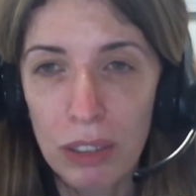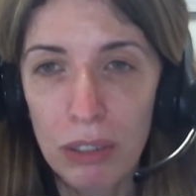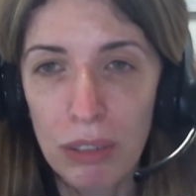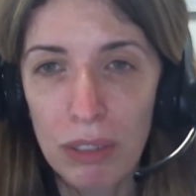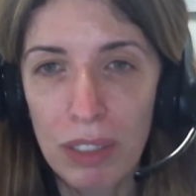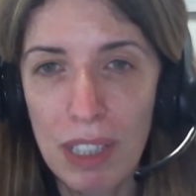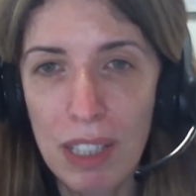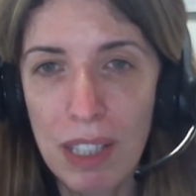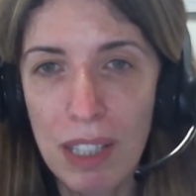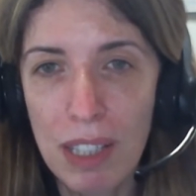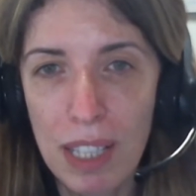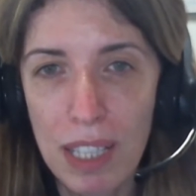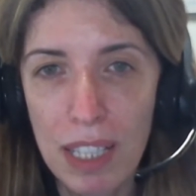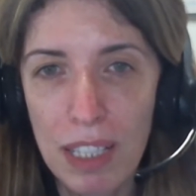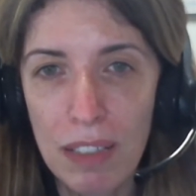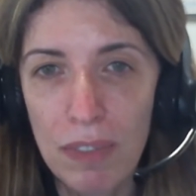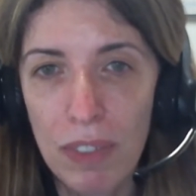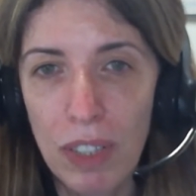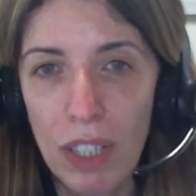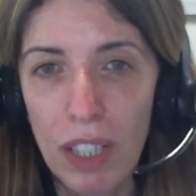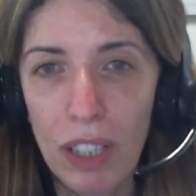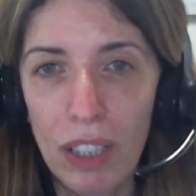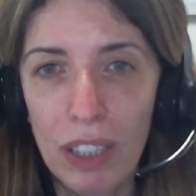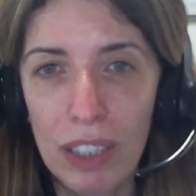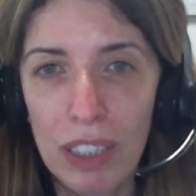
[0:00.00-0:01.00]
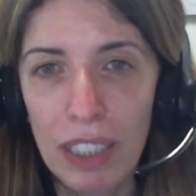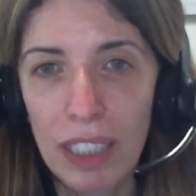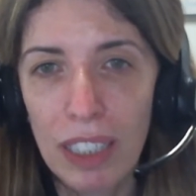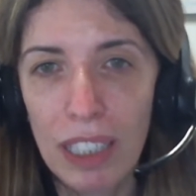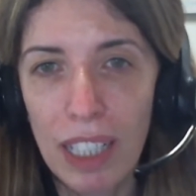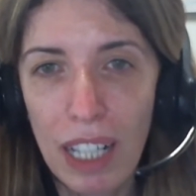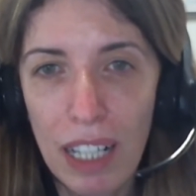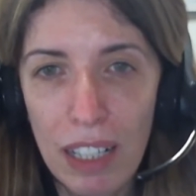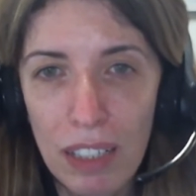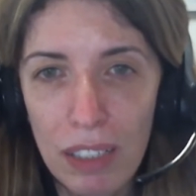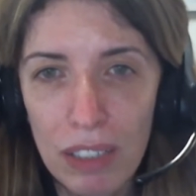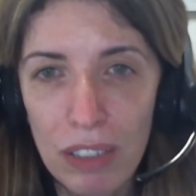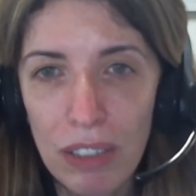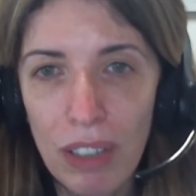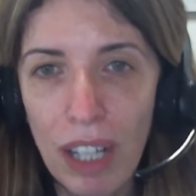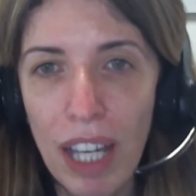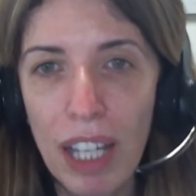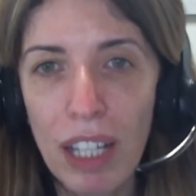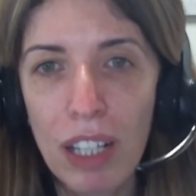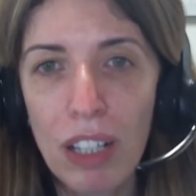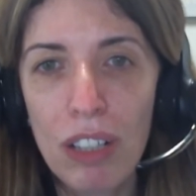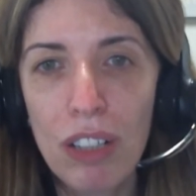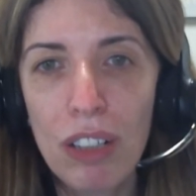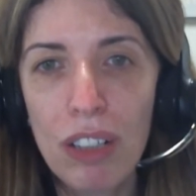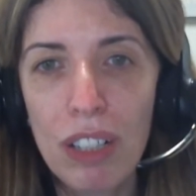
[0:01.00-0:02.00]
to receive all the cargo
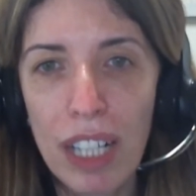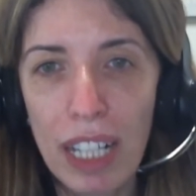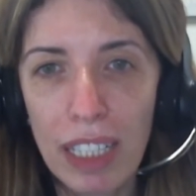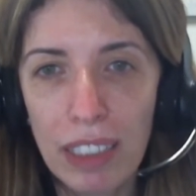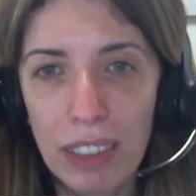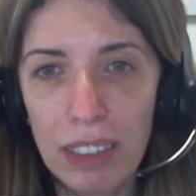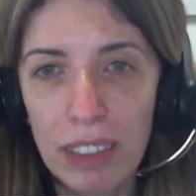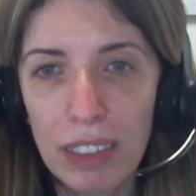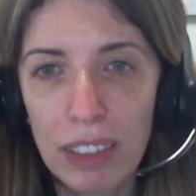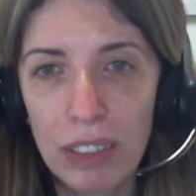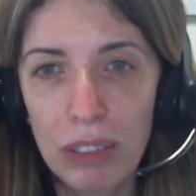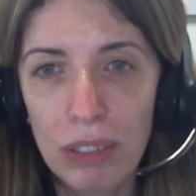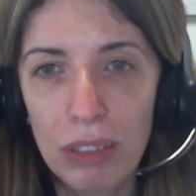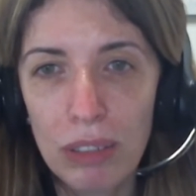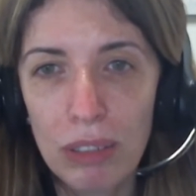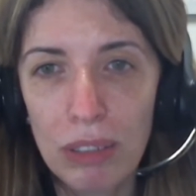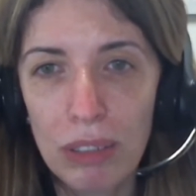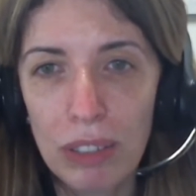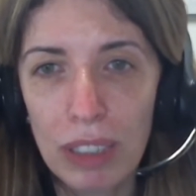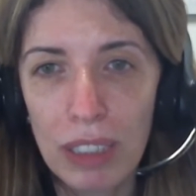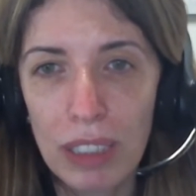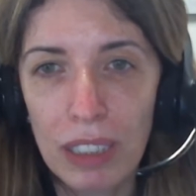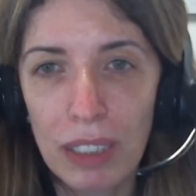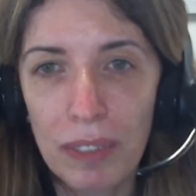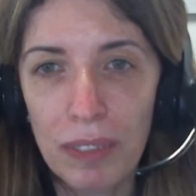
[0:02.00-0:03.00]
and connect it to